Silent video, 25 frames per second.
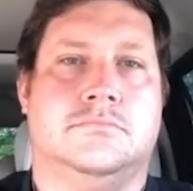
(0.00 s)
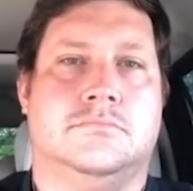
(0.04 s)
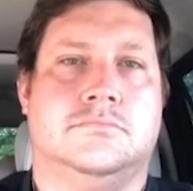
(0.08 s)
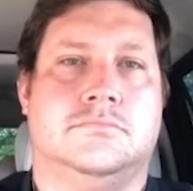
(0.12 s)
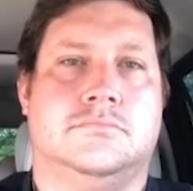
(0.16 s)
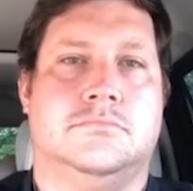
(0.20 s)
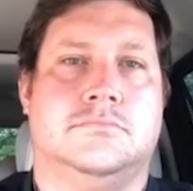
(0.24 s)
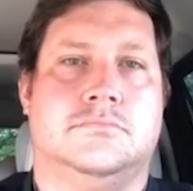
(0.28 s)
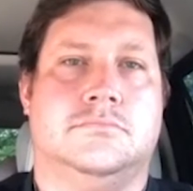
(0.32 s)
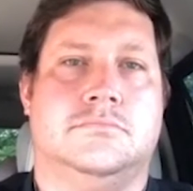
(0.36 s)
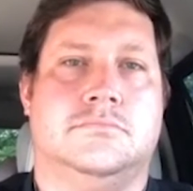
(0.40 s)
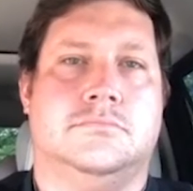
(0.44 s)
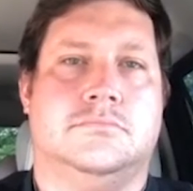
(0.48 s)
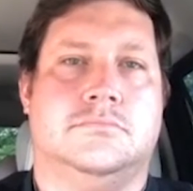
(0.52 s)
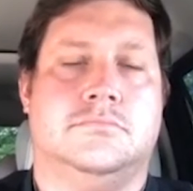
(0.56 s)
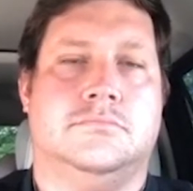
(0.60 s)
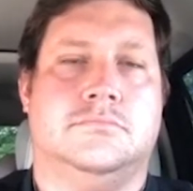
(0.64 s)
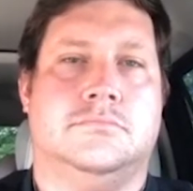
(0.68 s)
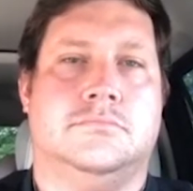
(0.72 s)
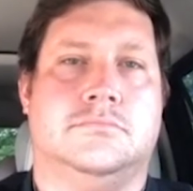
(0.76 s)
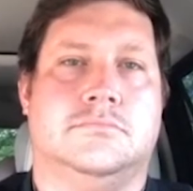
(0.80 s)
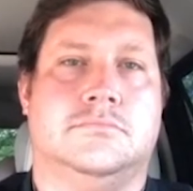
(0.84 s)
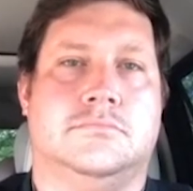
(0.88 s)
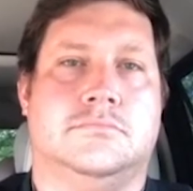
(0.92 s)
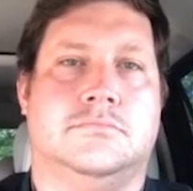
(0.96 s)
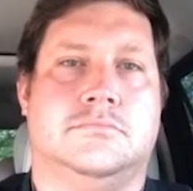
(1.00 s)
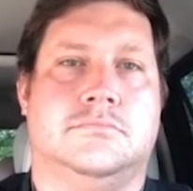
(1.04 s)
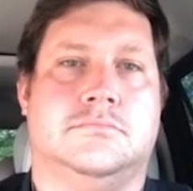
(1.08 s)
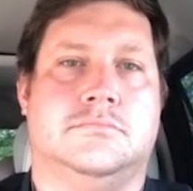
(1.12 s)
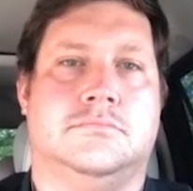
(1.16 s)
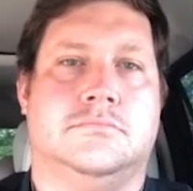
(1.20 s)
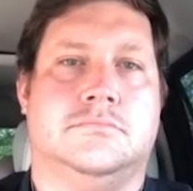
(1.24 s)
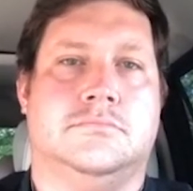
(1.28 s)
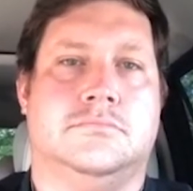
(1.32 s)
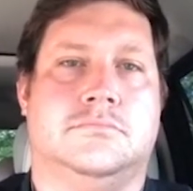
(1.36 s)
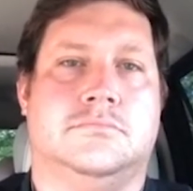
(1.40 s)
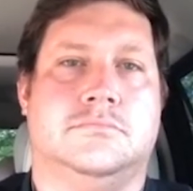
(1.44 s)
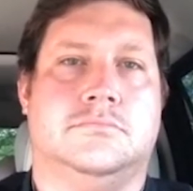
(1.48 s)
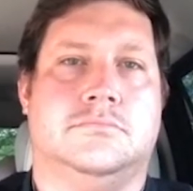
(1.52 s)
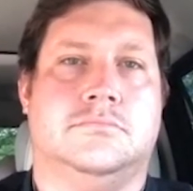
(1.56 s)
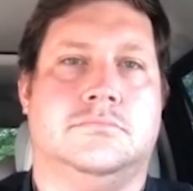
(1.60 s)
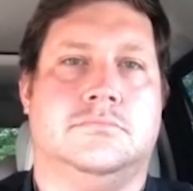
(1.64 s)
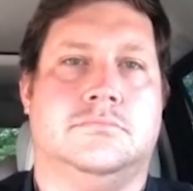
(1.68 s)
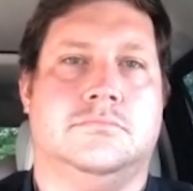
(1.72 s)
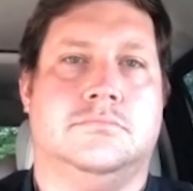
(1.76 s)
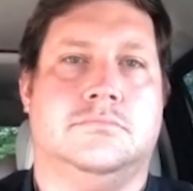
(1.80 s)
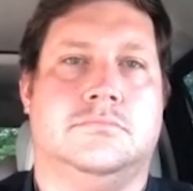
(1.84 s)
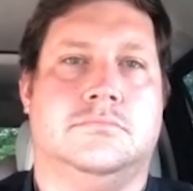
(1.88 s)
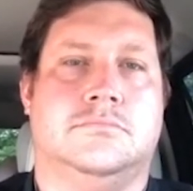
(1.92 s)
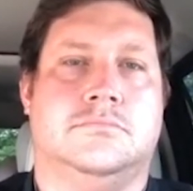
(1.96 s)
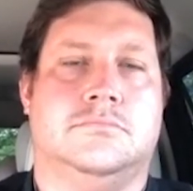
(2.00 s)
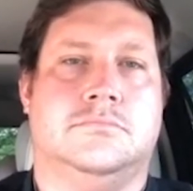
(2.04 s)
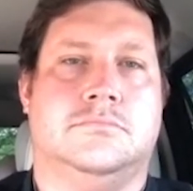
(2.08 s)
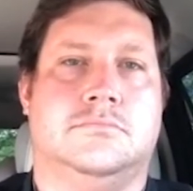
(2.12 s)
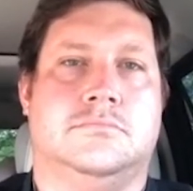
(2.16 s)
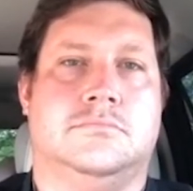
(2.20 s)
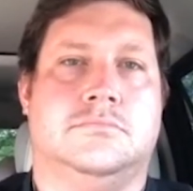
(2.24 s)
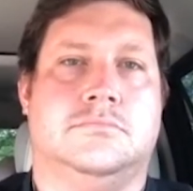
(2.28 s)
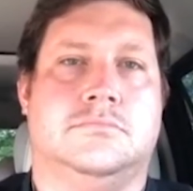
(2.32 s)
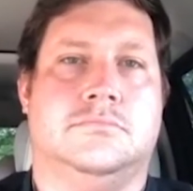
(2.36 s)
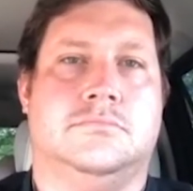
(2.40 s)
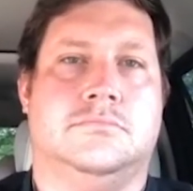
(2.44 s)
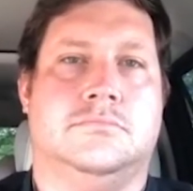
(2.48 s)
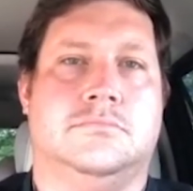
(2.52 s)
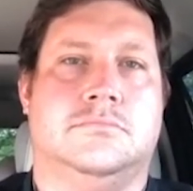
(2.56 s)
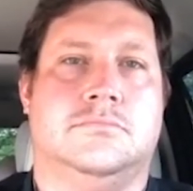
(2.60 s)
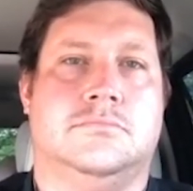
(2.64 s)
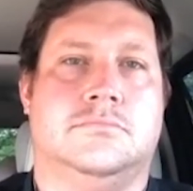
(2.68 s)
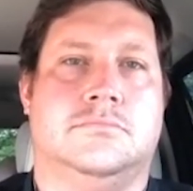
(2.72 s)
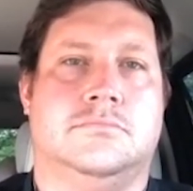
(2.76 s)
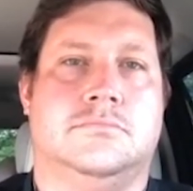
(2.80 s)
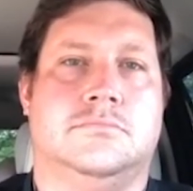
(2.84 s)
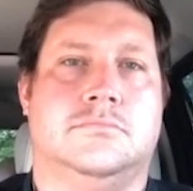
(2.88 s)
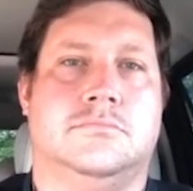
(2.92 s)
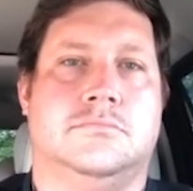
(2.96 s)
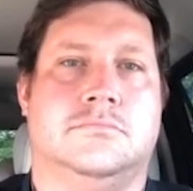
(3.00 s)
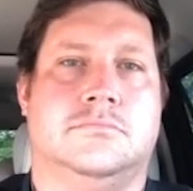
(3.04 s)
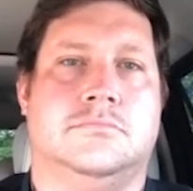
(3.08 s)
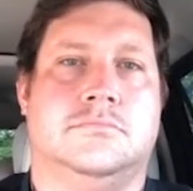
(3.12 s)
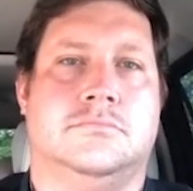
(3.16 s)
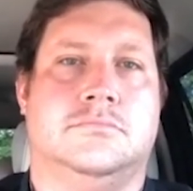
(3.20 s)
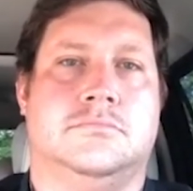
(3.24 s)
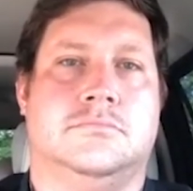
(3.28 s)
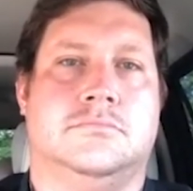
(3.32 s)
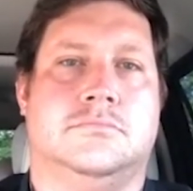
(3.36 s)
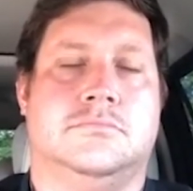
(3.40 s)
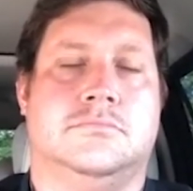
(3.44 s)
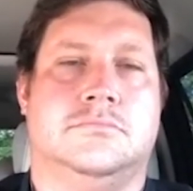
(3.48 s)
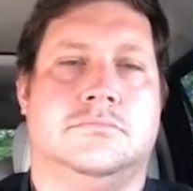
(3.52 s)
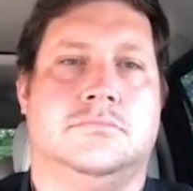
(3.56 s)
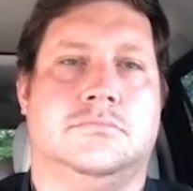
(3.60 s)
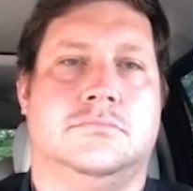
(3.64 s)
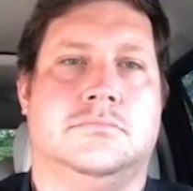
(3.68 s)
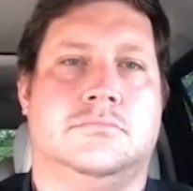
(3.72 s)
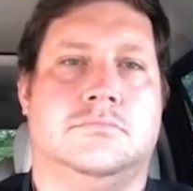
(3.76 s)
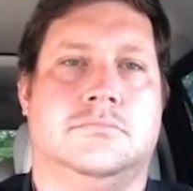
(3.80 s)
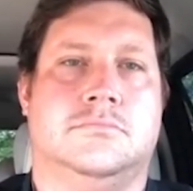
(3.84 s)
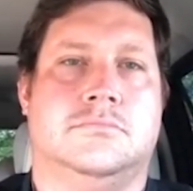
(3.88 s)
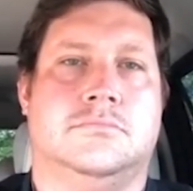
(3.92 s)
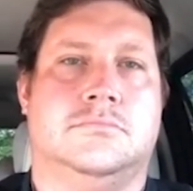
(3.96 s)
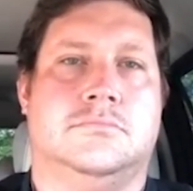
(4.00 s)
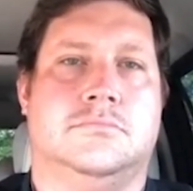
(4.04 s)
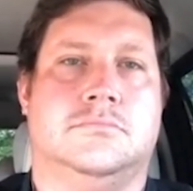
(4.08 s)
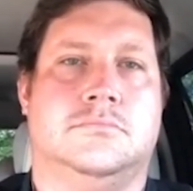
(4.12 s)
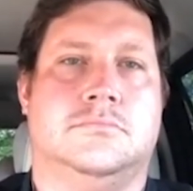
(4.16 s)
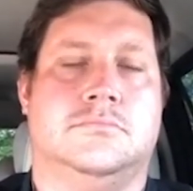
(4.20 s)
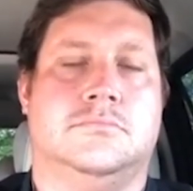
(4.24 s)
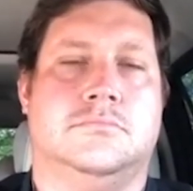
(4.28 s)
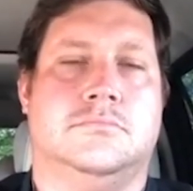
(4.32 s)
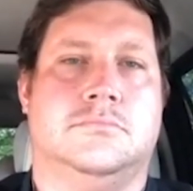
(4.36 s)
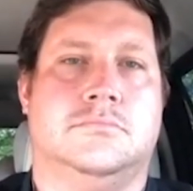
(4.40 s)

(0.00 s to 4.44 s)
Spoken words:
The person shown says nothing.